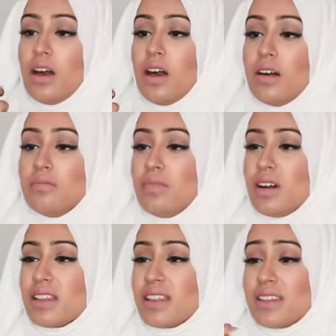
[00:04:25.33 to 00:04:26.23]
Um,
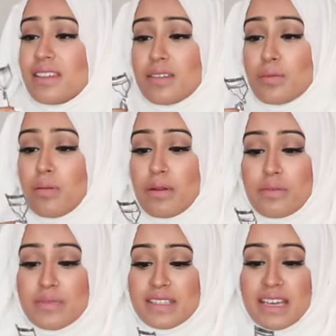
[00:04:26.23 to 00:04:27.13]
I think this is probably
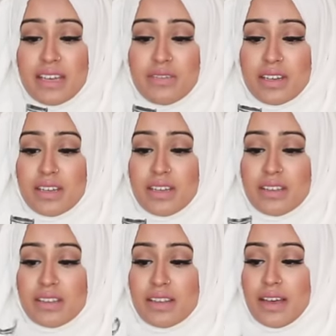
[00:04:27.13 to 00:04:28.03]
from
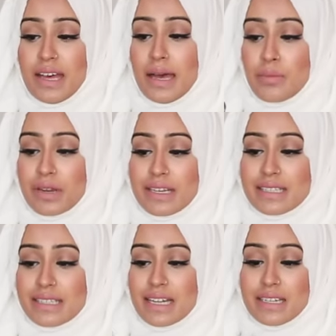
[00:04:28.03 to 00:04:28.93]
Savers. Pretty
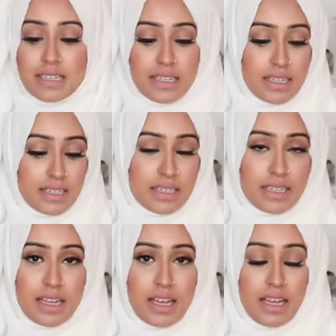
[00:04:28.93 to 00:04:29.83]
standard.
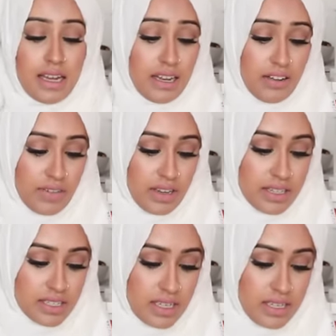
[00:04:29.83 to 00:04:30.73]
Love
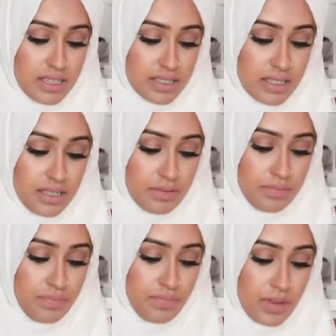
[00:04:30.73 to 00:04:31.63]
eyelash curlers.
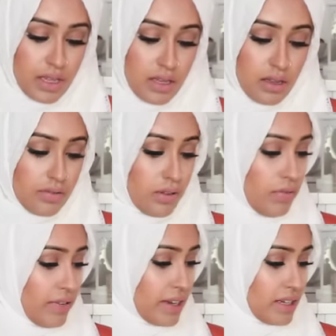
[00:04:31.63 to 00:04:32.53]
Um,
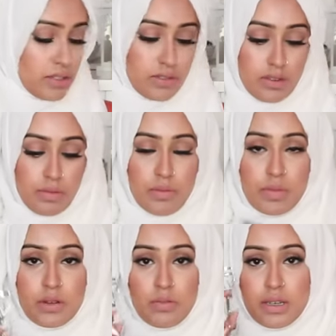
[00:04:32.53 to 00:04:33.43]
I've got fake lashes on at the moment,
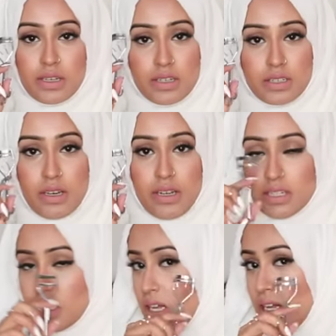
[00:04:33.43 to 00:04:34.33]
but normally just
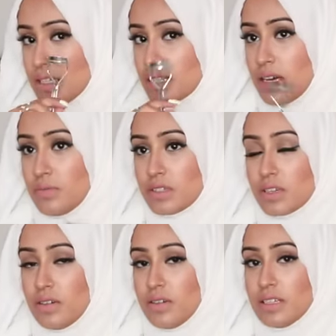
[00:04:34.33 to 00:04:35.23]
eyelash colours and um,
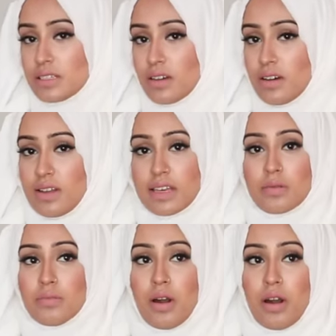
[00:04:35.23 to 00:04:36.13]
mascaras are
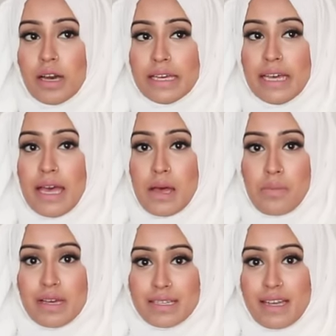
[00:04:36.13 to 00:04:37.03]
like my
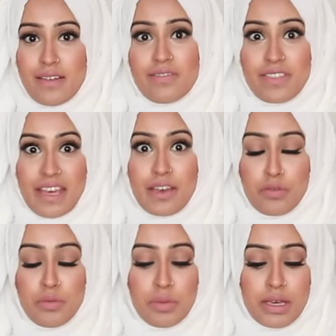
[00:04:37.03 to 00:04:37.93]
must-have thing
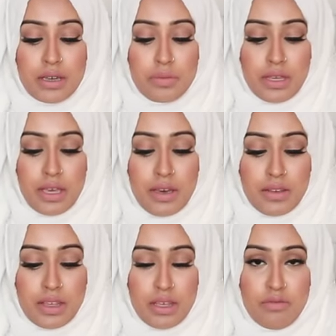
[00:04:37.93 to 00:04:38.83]
from makeup kit.
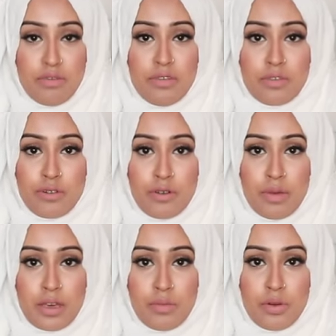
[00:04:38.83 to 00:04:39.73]
I think even if you've got no
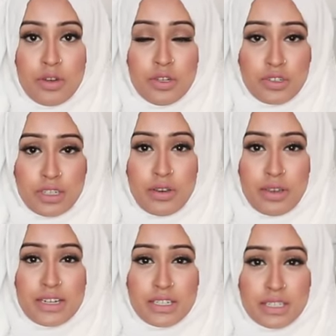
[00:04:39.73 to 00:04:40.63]
makeup on and you just curl
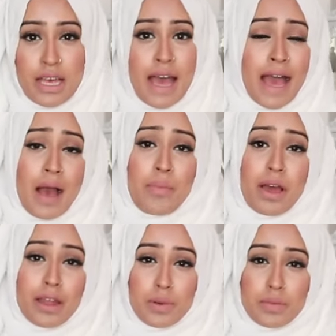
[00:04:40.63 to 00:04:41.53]
your lashes,
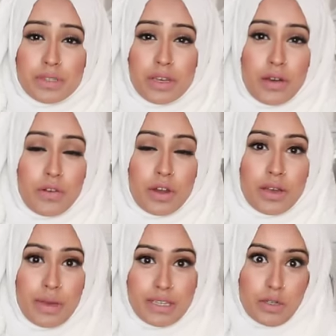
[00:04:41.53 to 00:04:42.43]
put a little bit of mascara on,
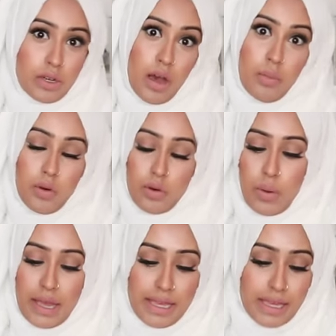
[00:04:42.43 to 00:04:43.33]
it makes you look more
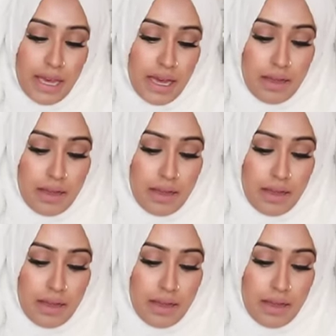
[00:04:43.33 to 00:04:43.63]
awake.